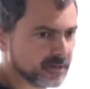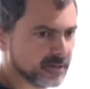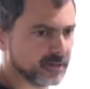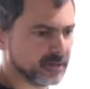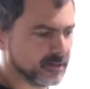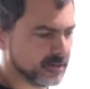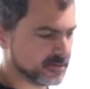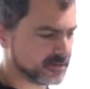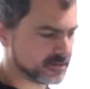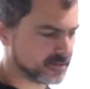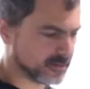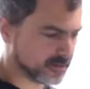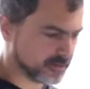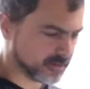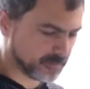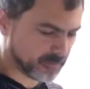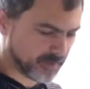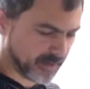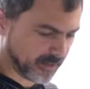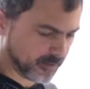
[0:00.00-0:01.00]
that is
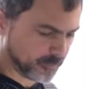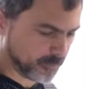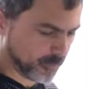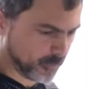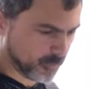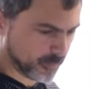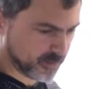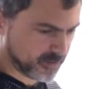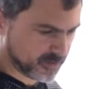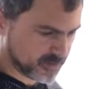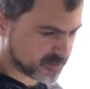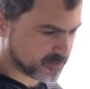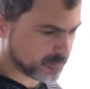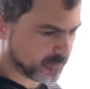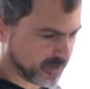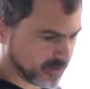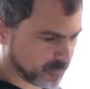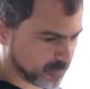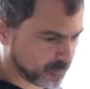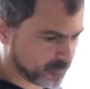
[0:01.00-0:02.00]
the backbone, and this is the
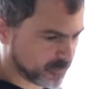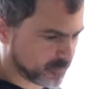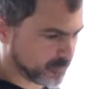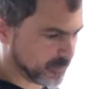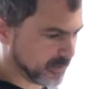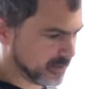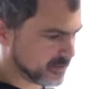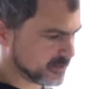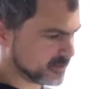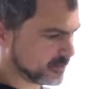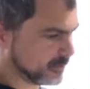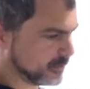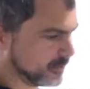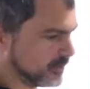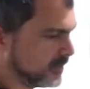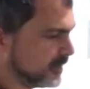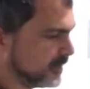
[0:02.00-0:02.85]
backbone we built. So